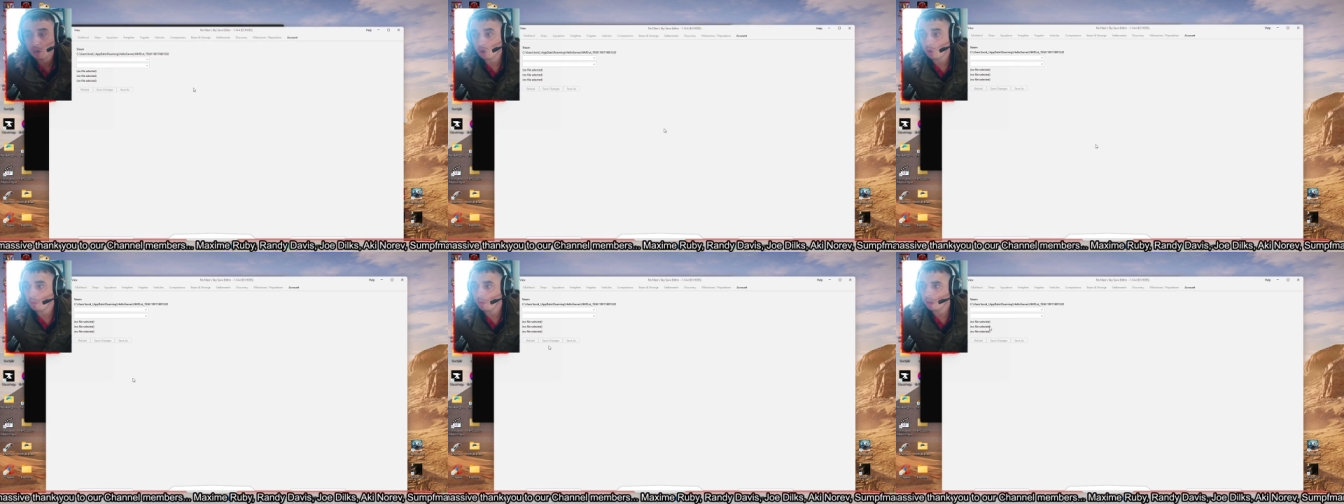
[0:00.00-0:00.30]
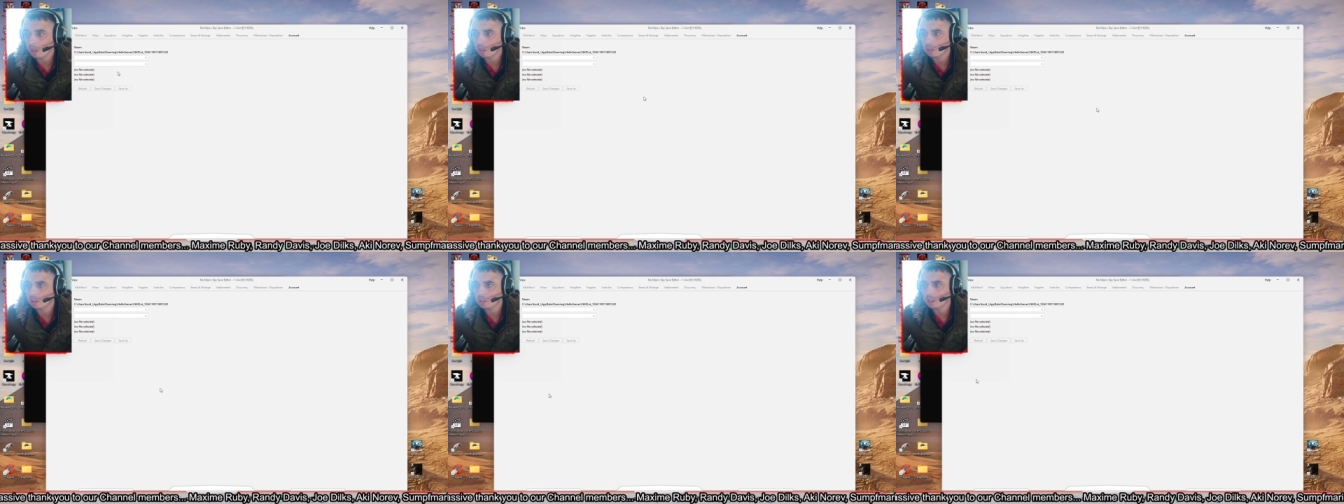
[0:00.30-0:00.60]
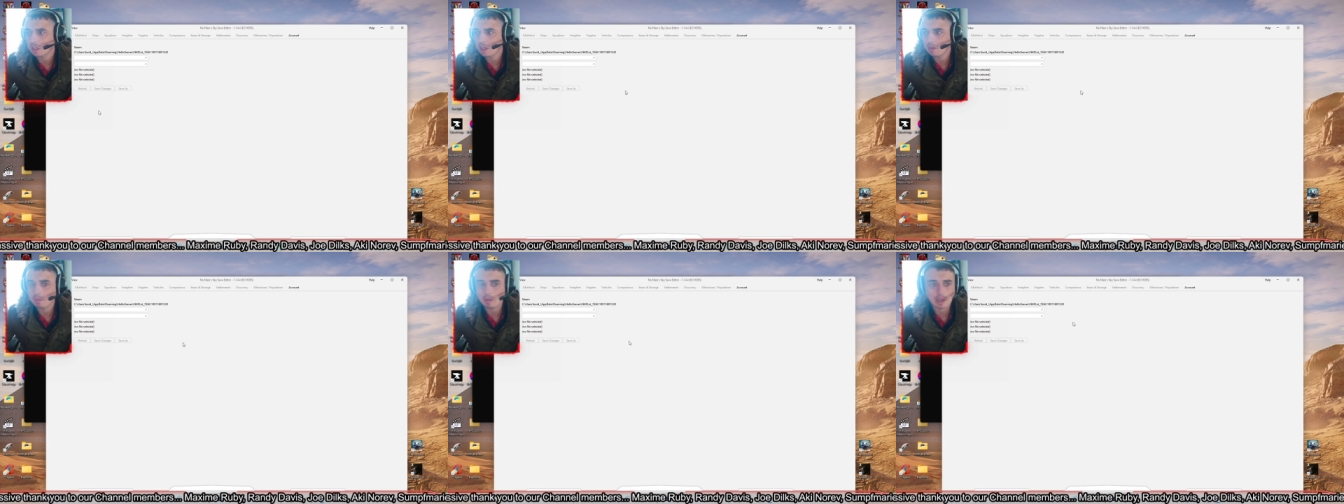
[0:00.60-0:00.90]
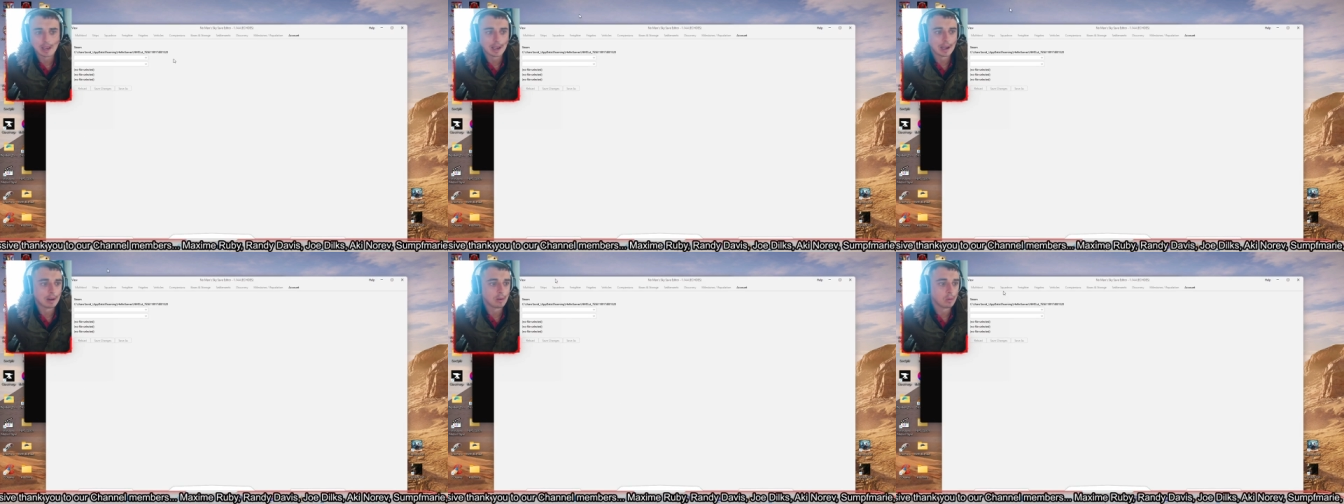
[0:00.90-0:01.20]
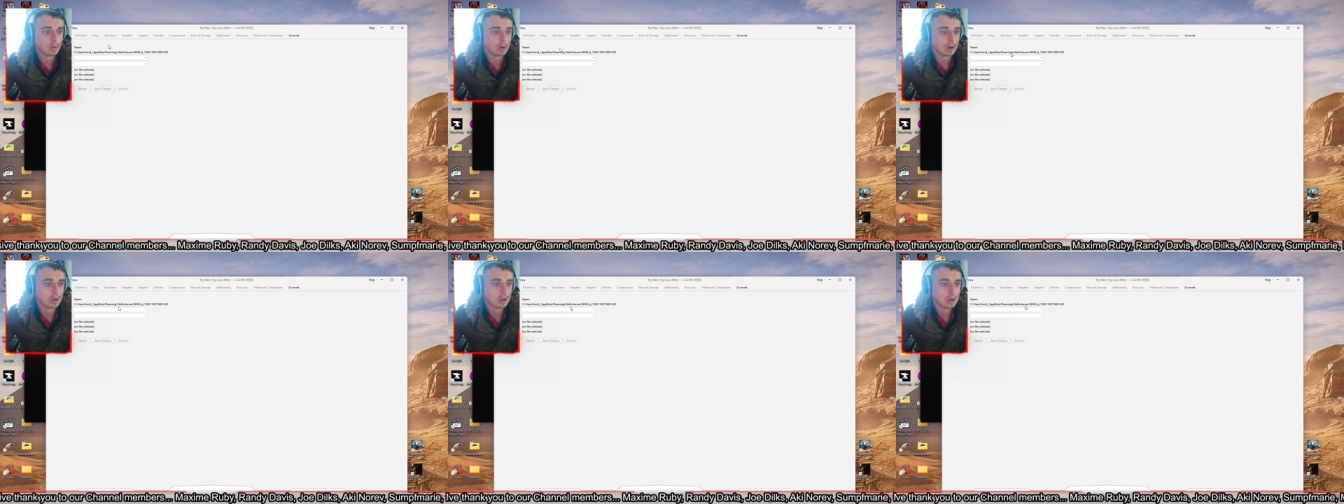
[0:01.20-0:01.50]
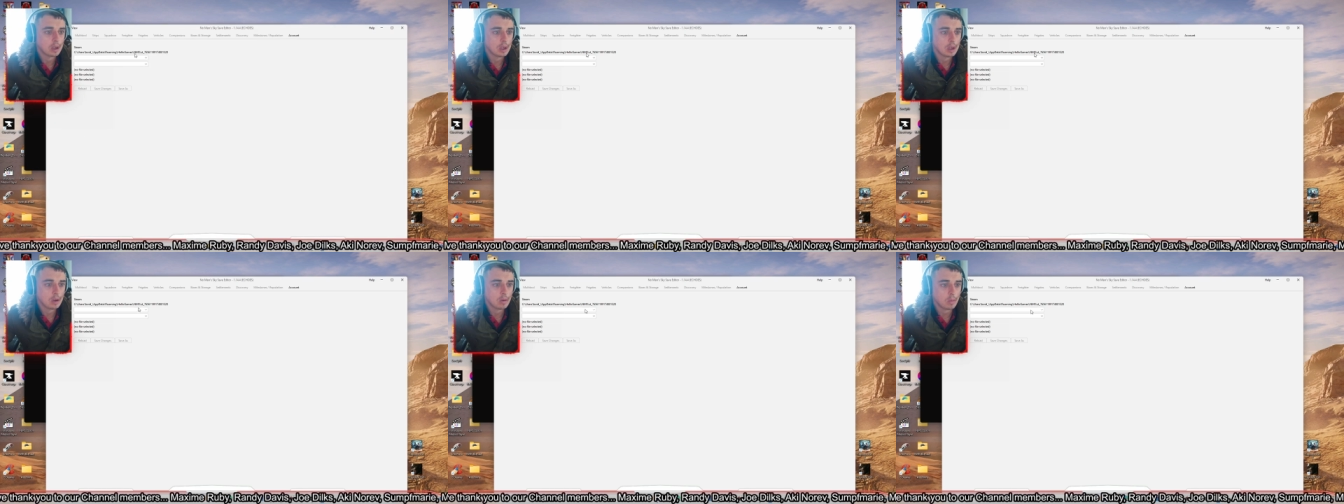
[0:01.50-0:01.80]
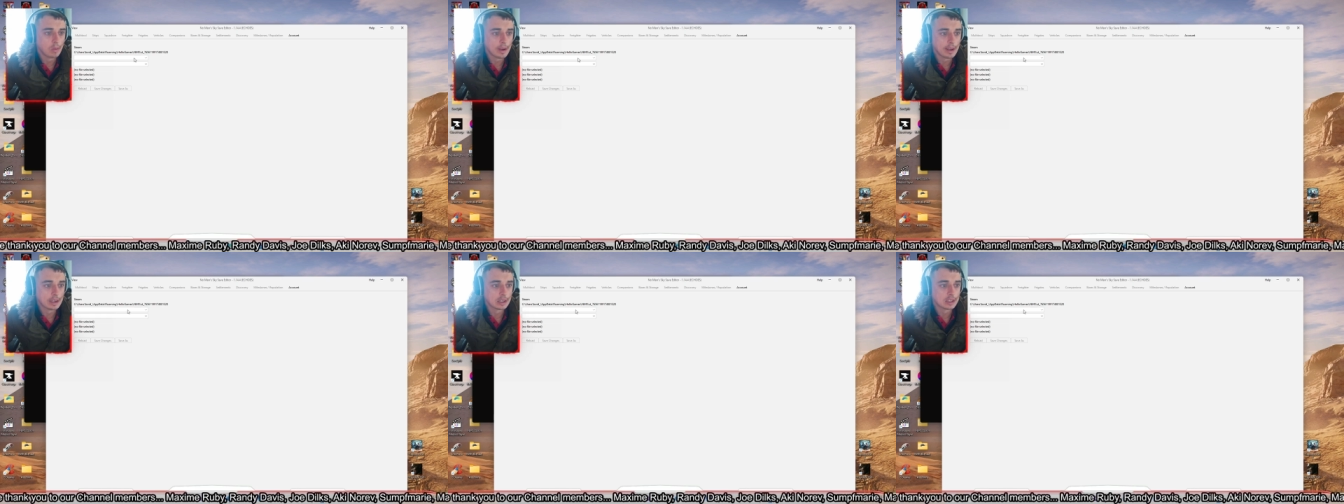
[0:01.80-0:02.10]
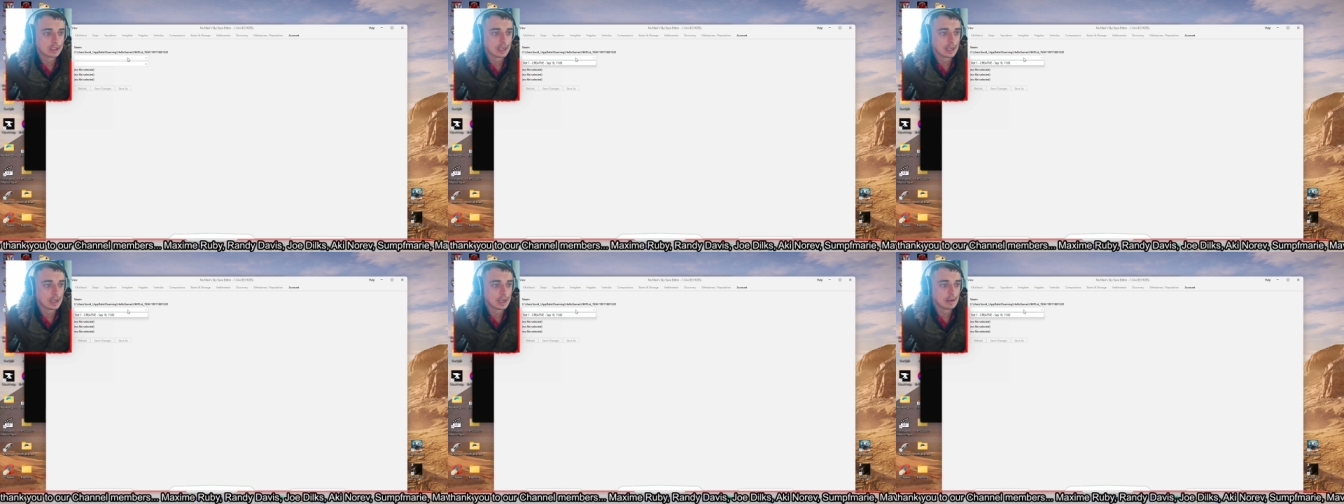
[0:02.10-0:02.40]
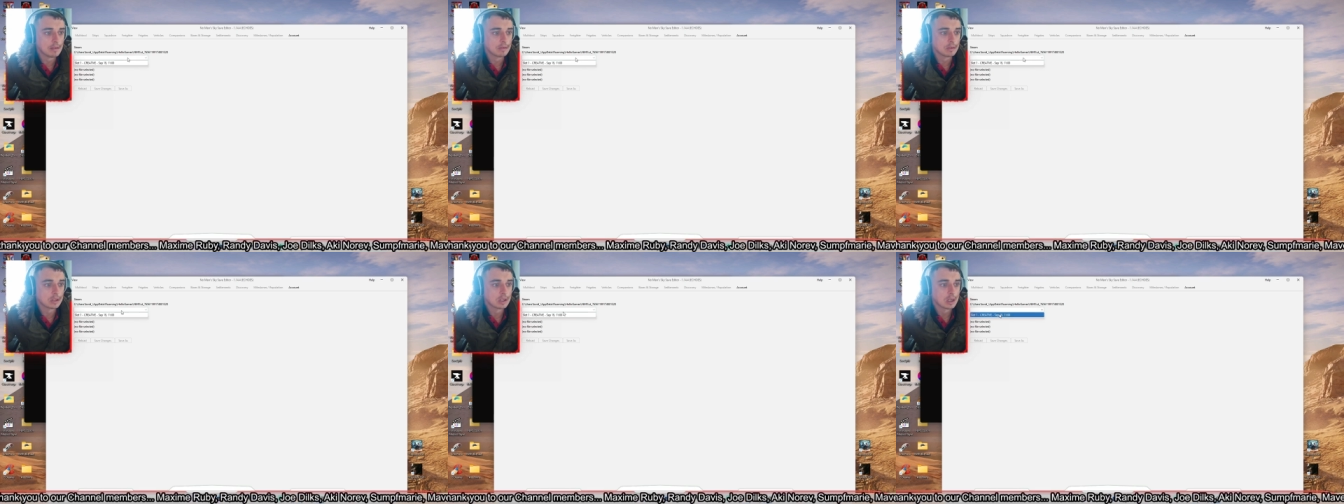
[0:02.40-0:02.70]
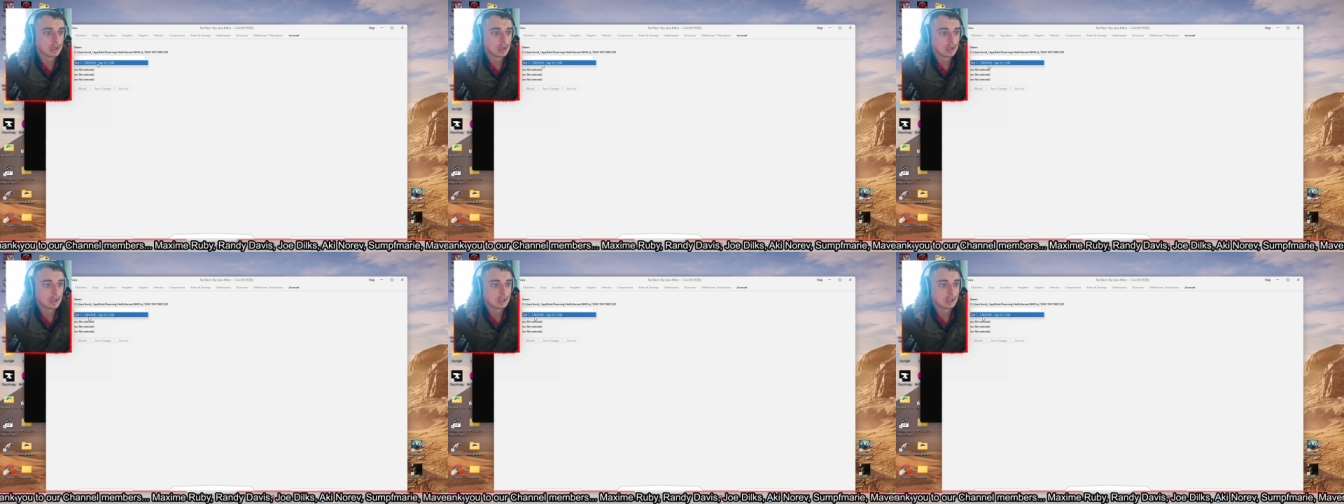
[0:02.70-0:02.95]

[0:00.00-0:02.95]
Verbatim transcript: up your Steam account with your saves.